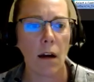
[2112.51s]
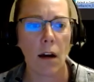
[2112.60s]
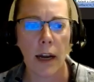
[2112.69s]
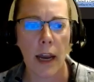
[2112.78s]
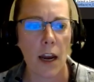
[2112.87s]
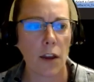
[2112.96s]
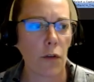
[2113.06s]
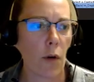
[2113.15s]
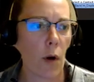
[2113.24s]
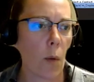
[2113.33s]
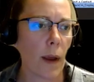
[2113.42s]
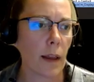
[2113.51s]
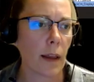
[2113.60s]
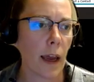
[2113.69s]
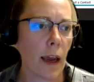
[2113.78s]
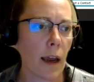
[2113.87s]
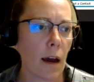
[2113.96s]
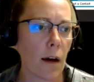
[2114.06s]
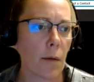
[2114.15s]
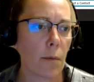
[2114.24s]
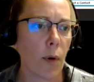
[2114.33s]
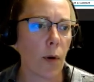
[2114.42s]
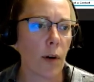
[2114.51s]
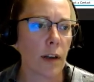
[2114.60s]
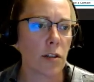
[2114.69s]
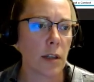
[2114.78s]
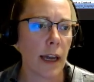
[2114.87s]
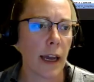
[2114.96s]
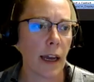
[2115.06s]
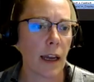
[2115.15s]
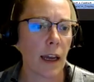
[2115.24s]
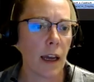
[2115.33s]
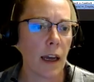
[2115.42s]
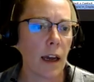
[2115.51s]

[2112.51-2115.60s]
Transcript: on 8th Crowing Lake, on Portage Lake.